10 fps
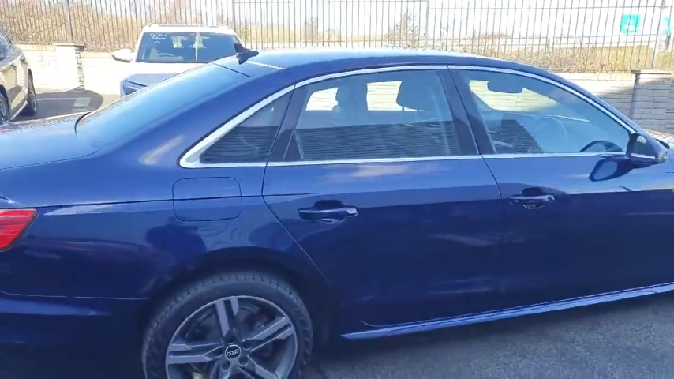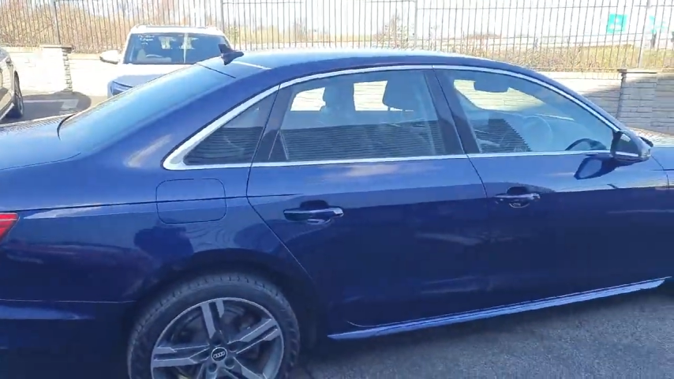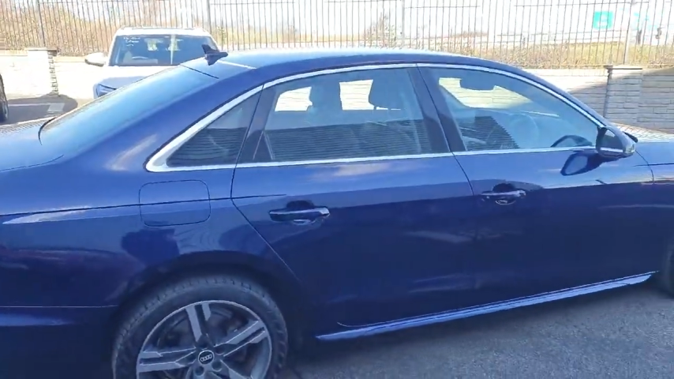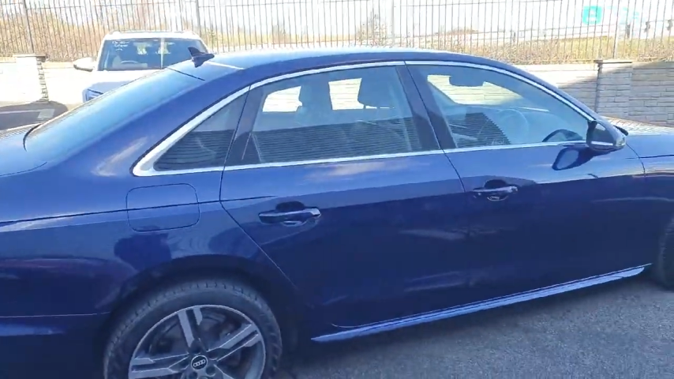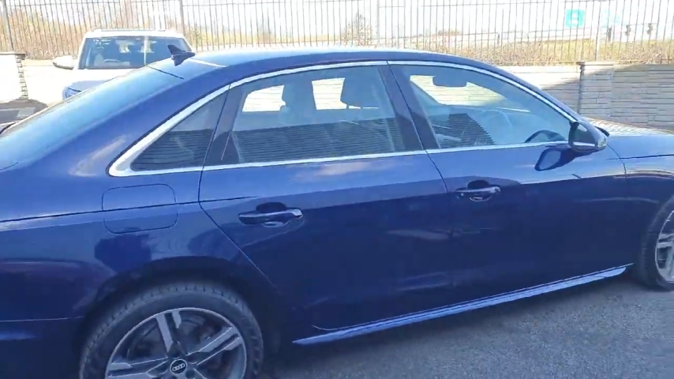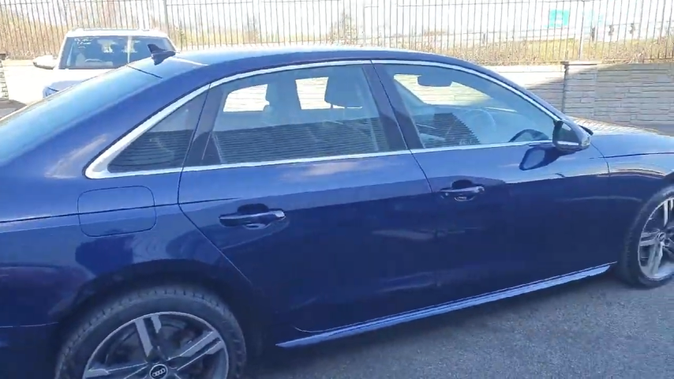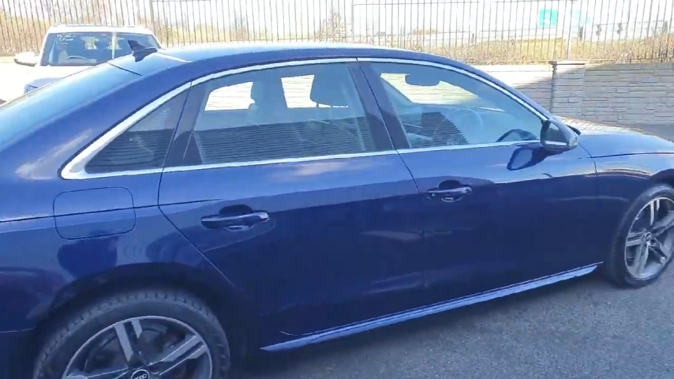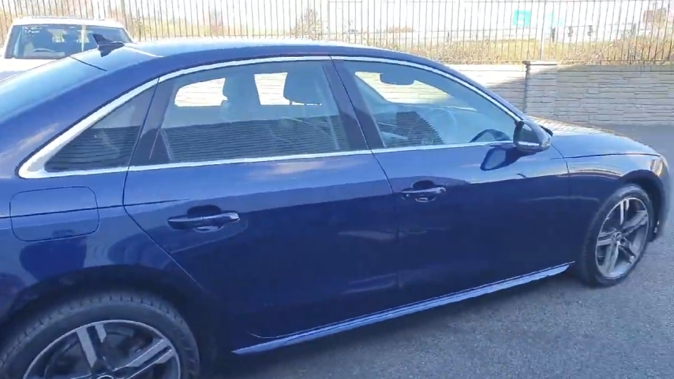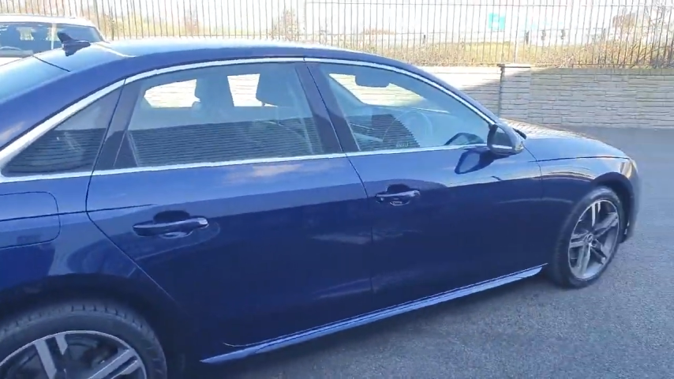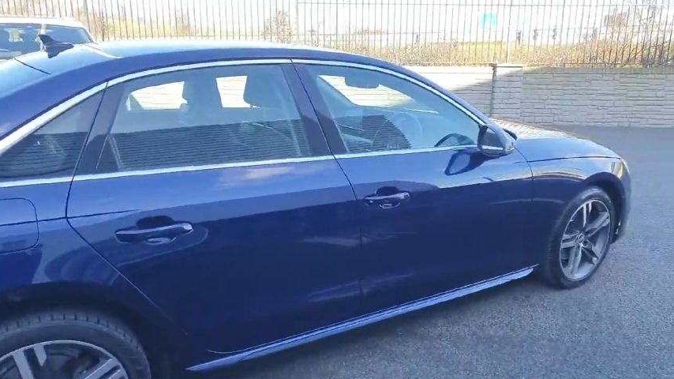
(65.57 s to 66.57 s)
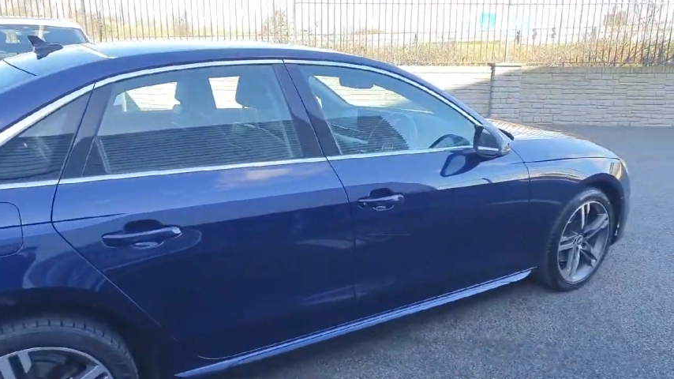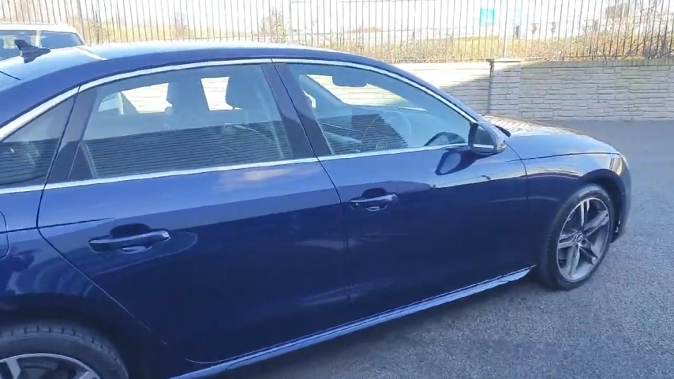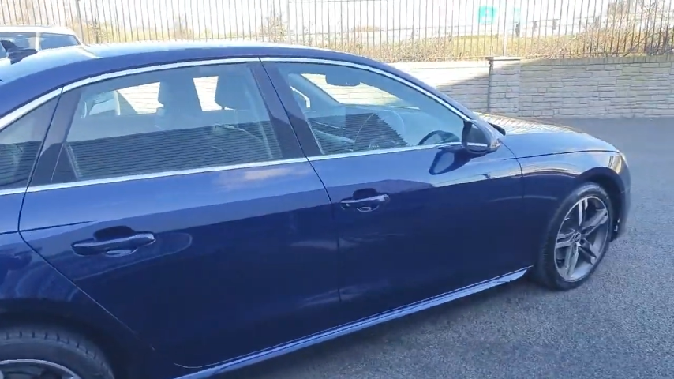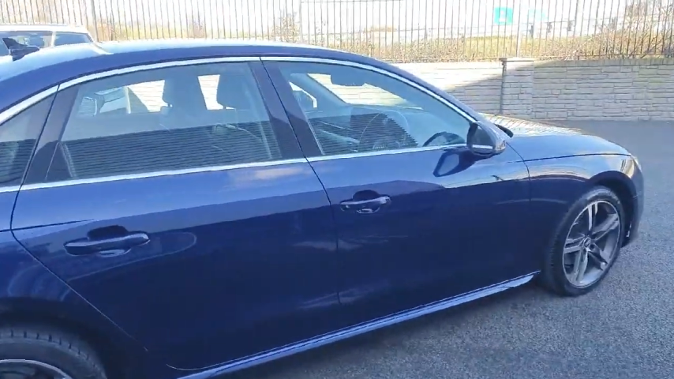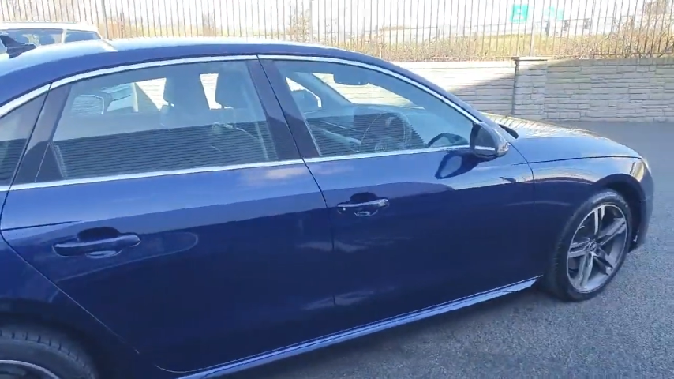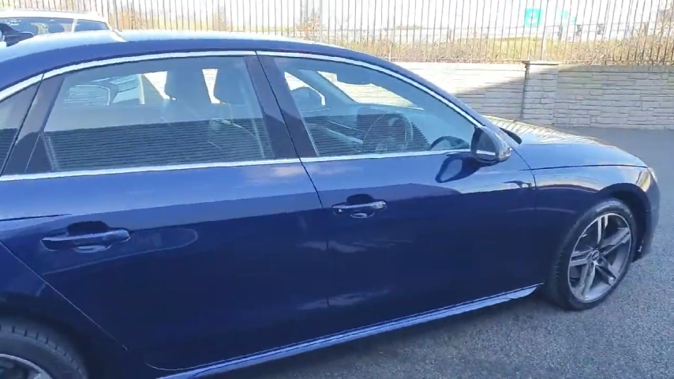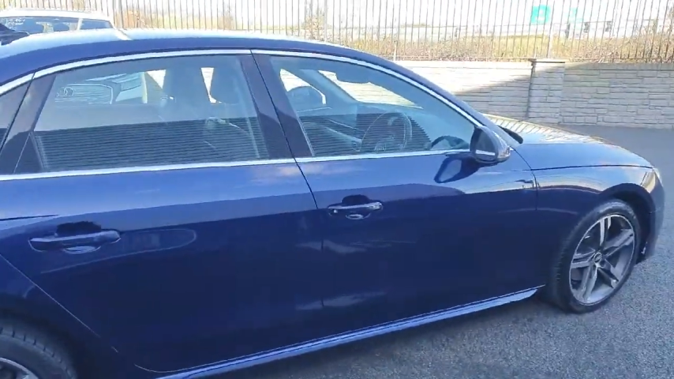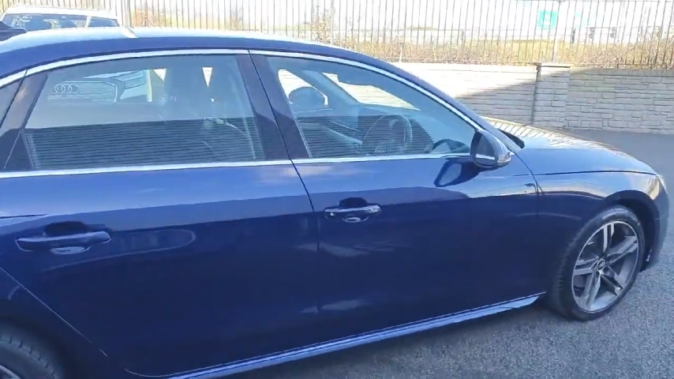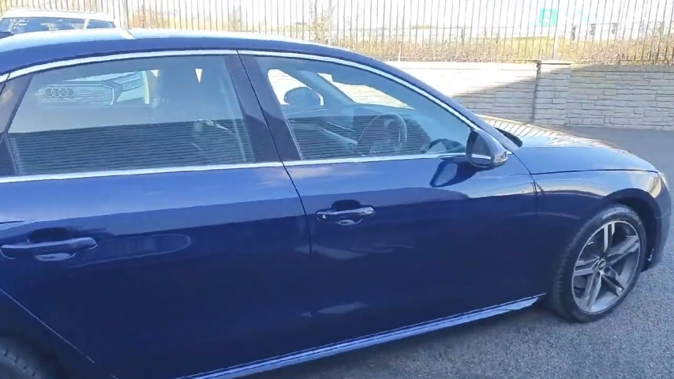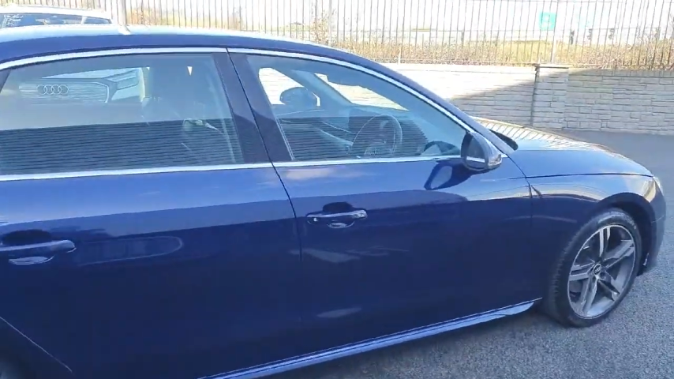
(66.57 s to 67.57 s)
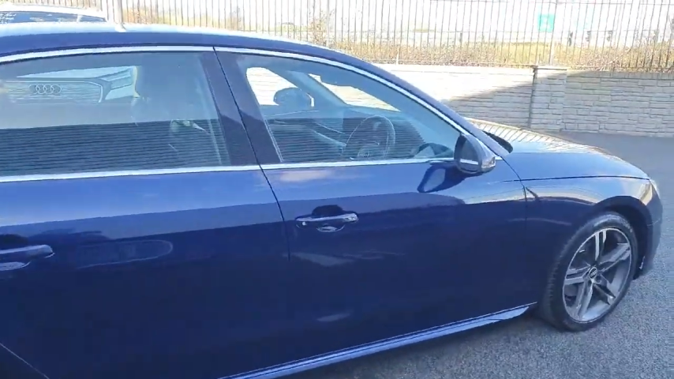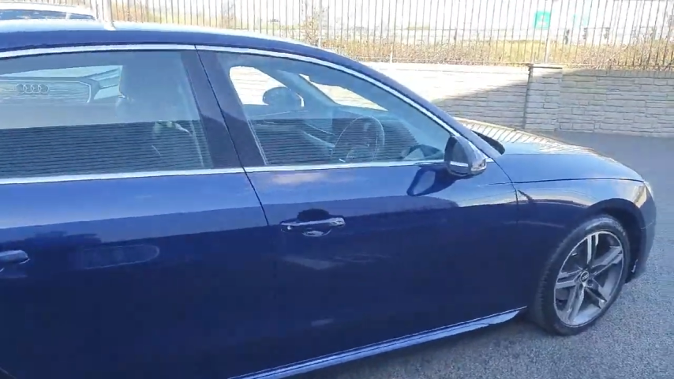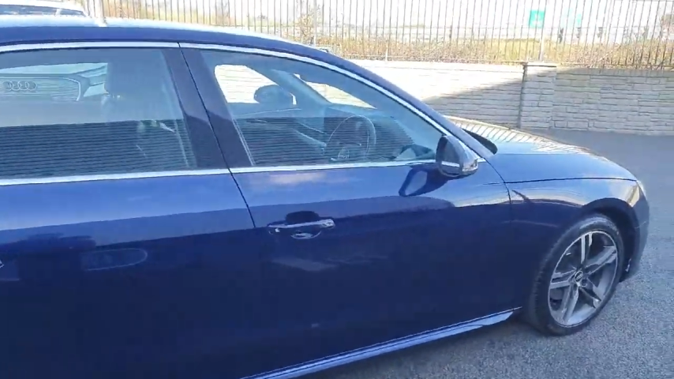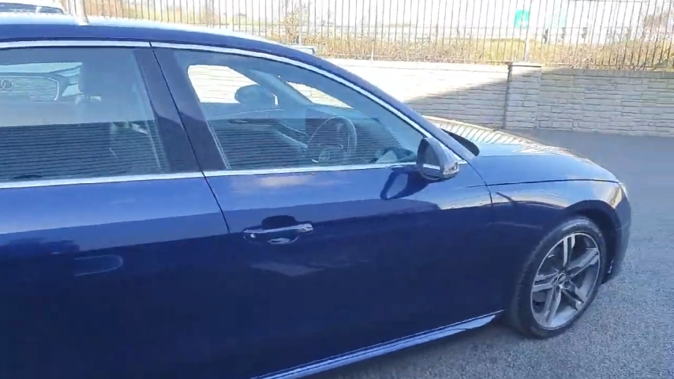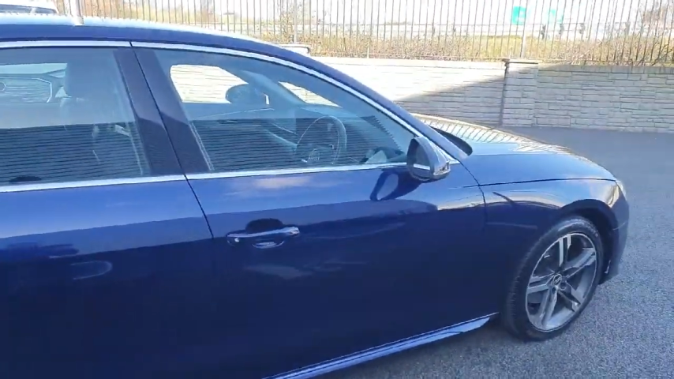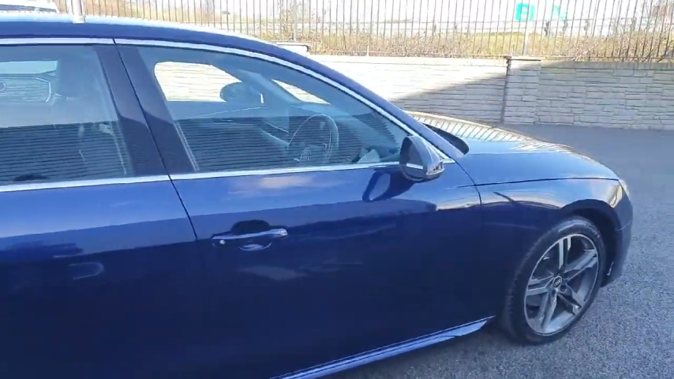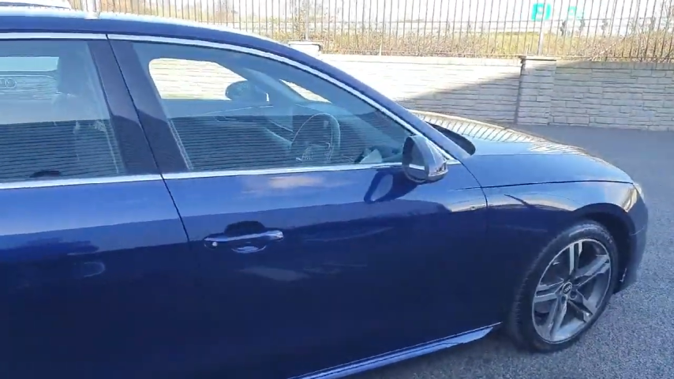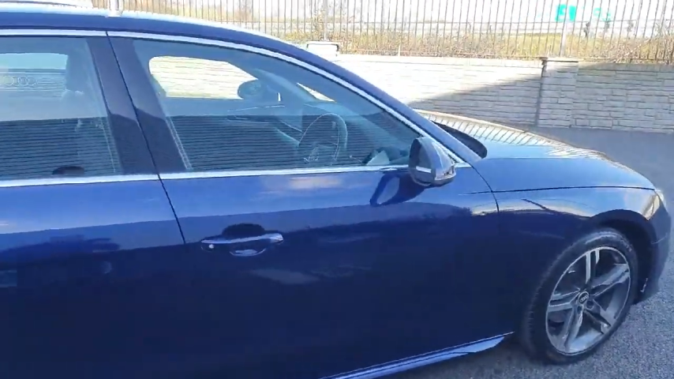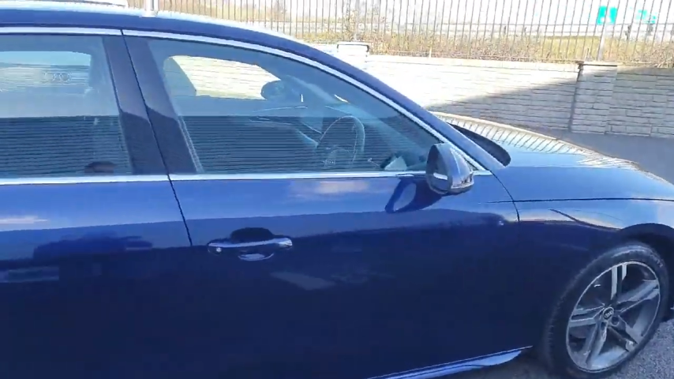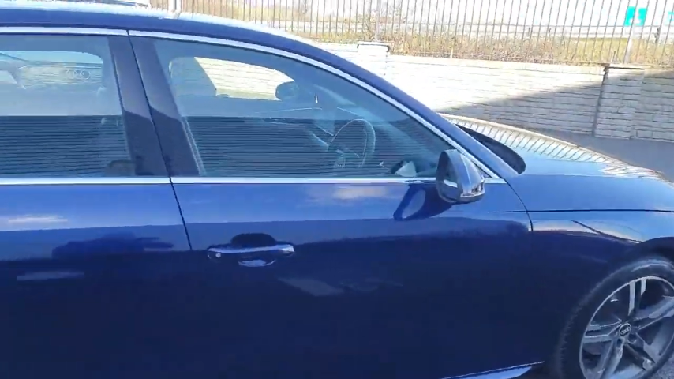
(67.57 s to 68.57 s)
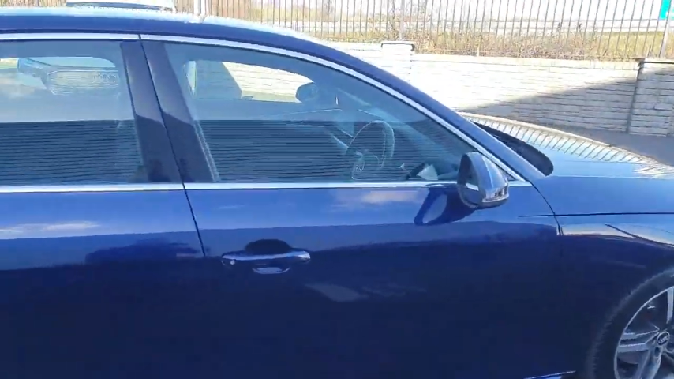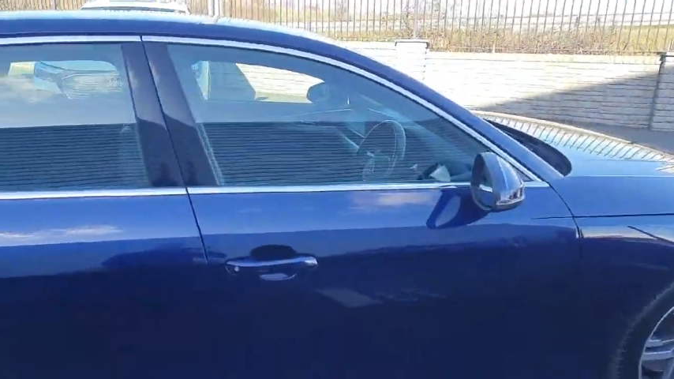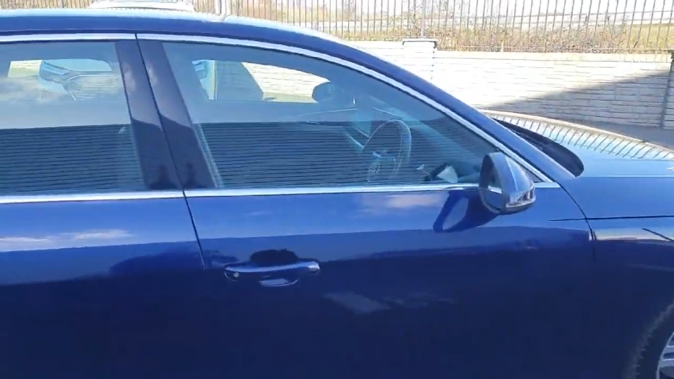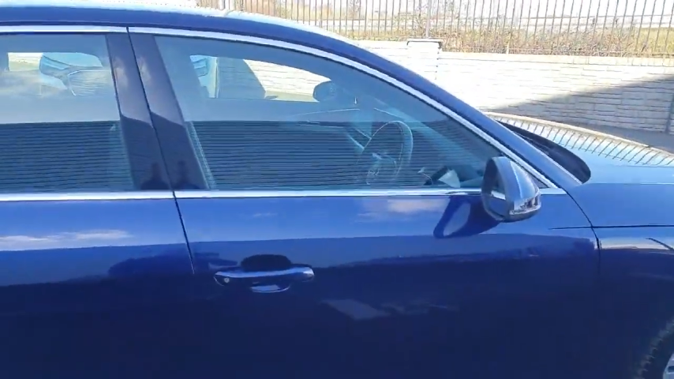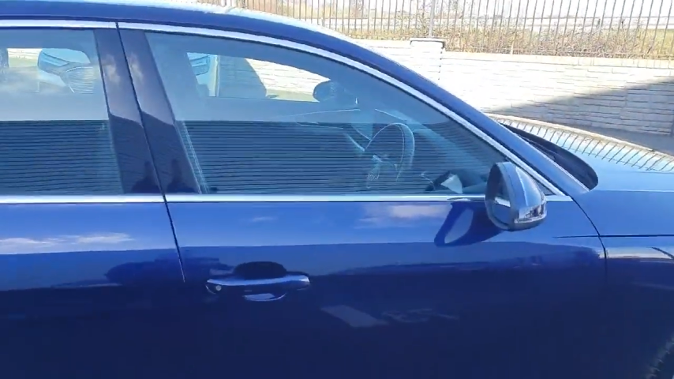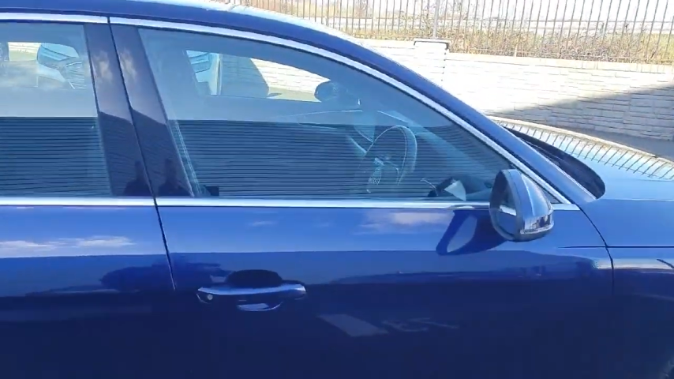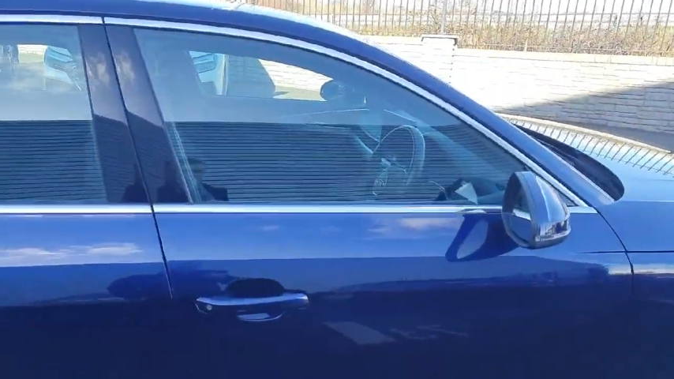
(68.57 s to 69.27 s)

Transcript: (no speaker visible)